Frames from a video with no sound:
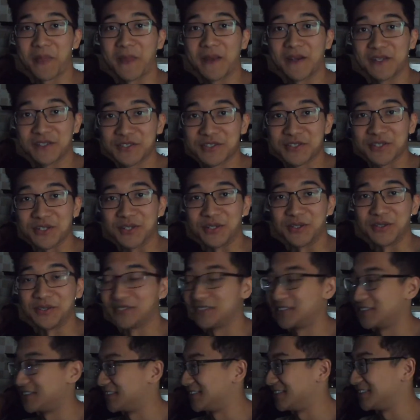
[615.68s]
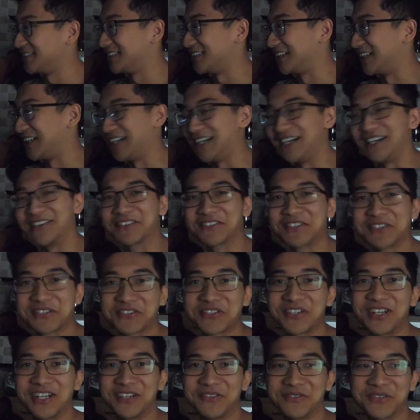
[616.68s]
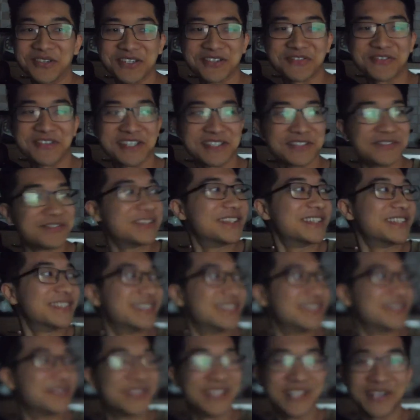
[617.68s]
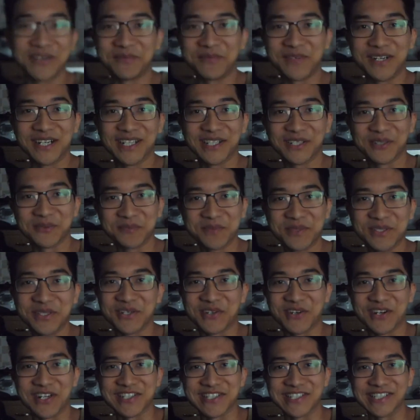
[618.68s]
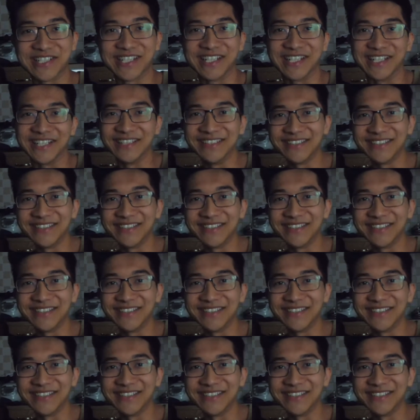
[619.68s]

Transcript: so I'm gonna try and watch the rest of it without my computer crashing again.